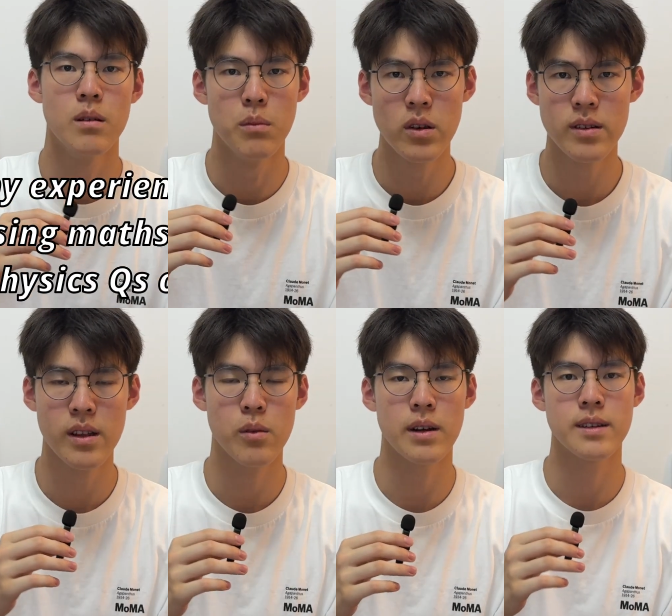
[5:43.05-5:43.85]
Most of the
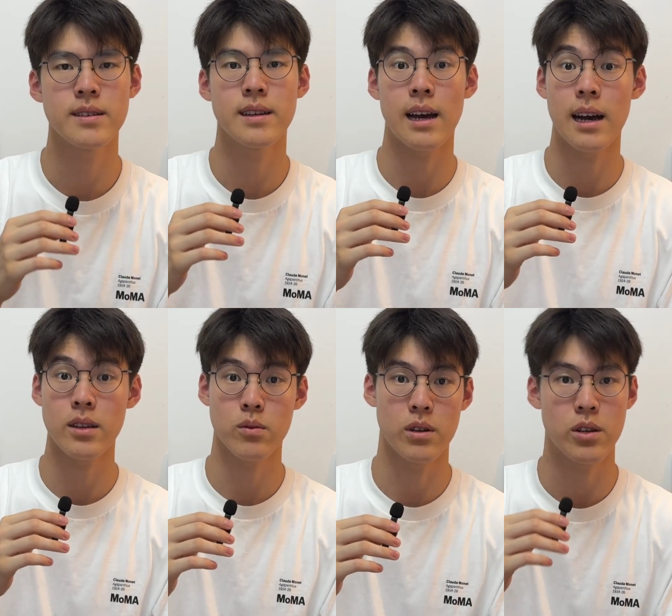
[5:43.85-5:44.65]
questions they
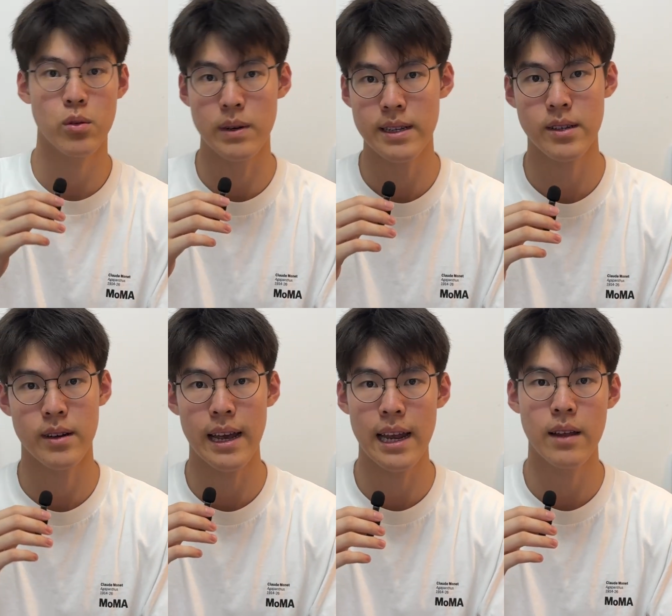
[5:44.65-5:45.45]
asked were a twist on
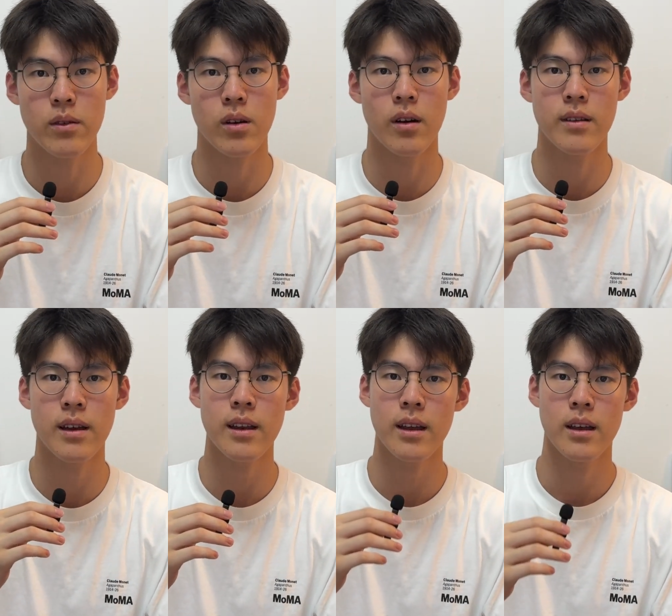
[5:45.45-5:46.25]
A-level
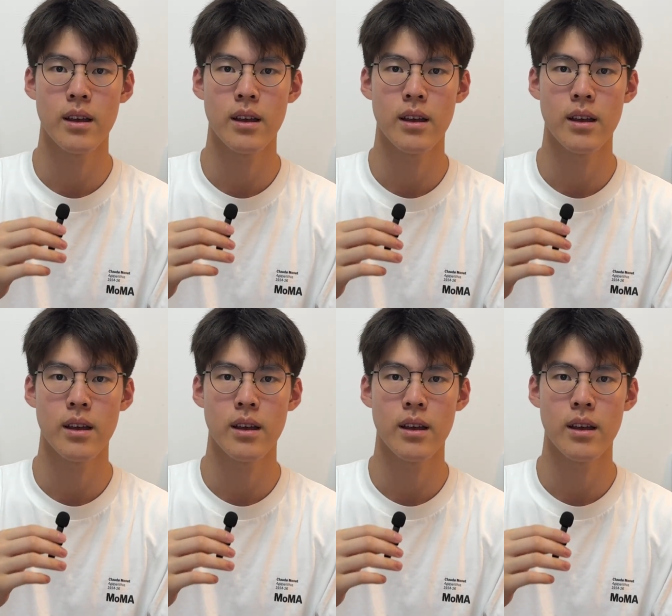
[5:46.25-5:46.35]
content,